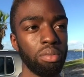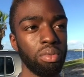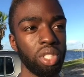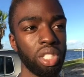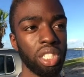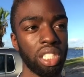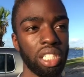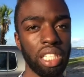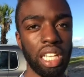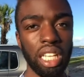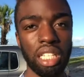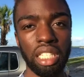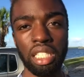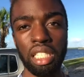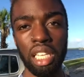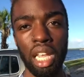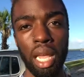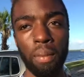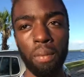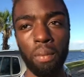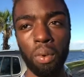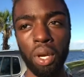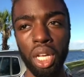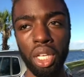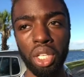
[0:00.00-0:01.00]
Just like the
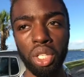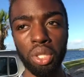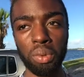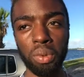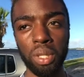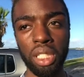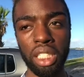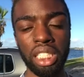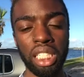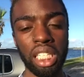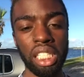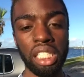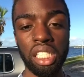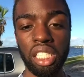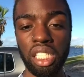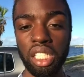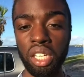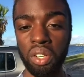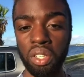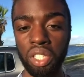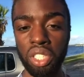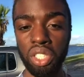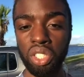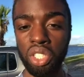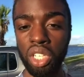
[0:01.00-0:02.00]
same way you wouldn't
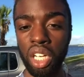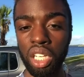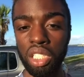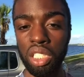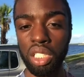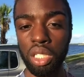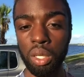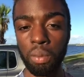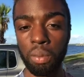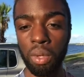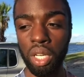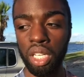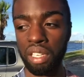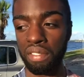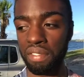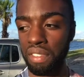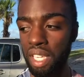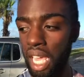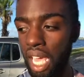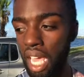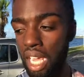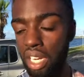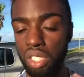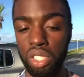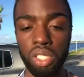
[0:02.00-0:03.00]
necessarily judge someone if
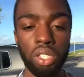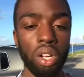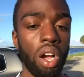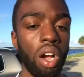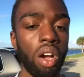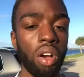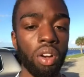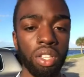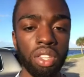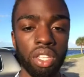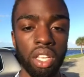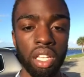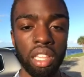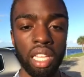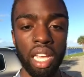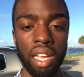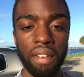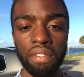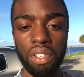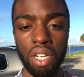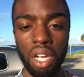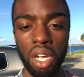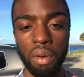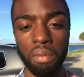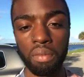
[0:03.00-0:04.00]
they had a scar on their
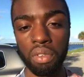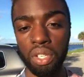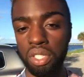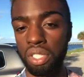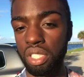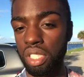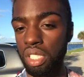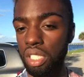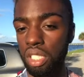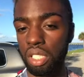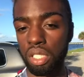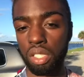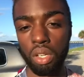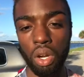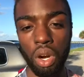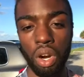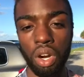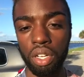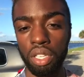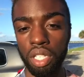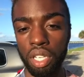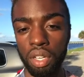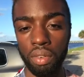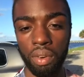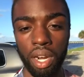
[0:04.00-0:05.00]
left arm versus a
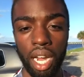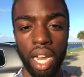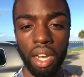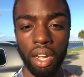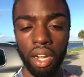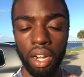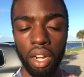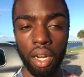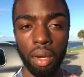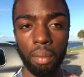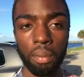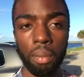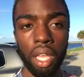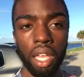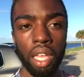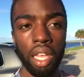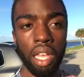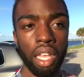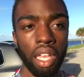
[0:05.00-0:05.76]
scar on their right arm.